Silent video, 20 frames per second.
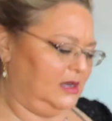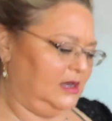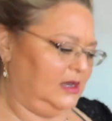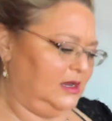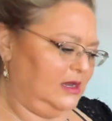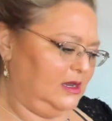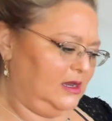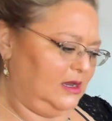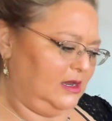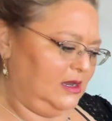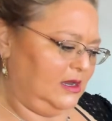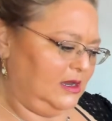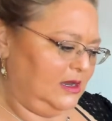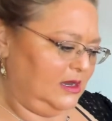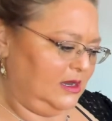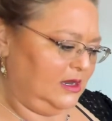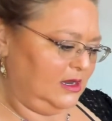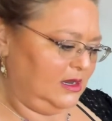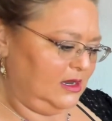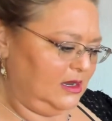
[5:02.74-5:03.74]

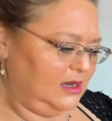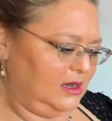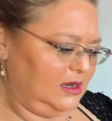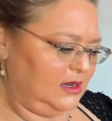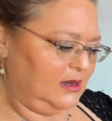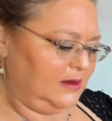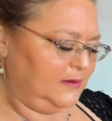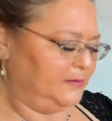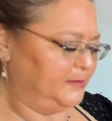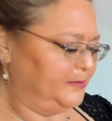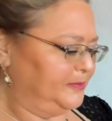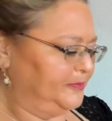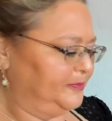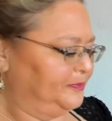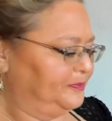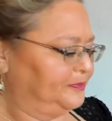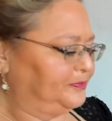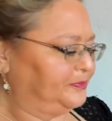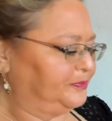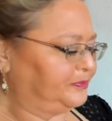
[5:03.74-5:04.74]

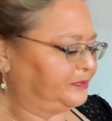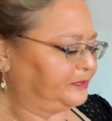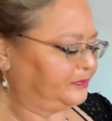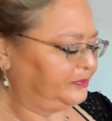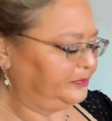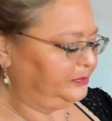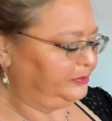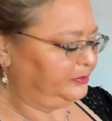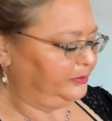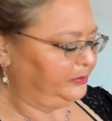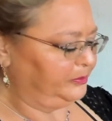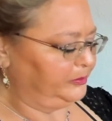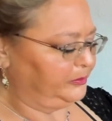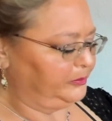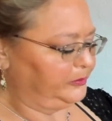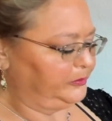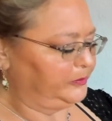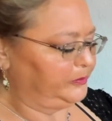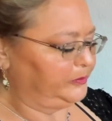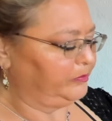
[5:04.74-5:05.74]

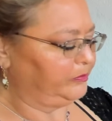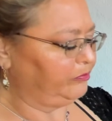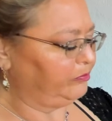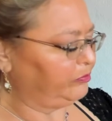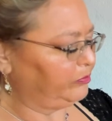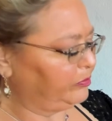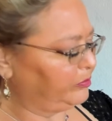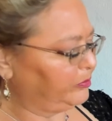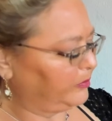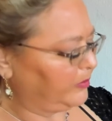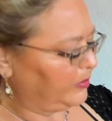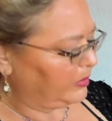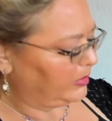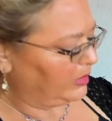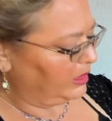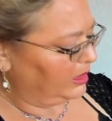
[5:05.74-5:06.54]
(silence)